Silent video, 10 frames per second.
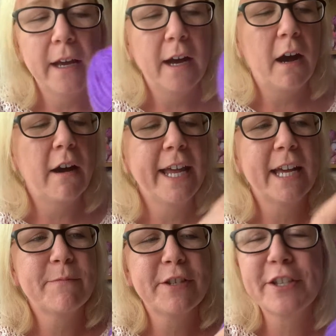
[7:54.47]
I
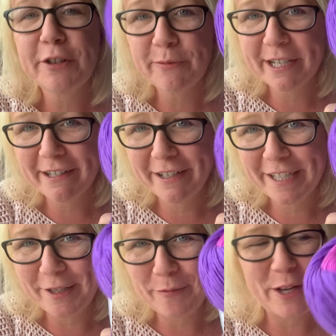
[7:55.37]
am so
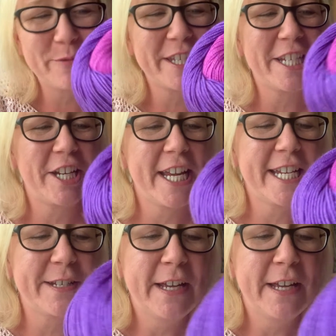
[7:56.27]
excited to work with this shade.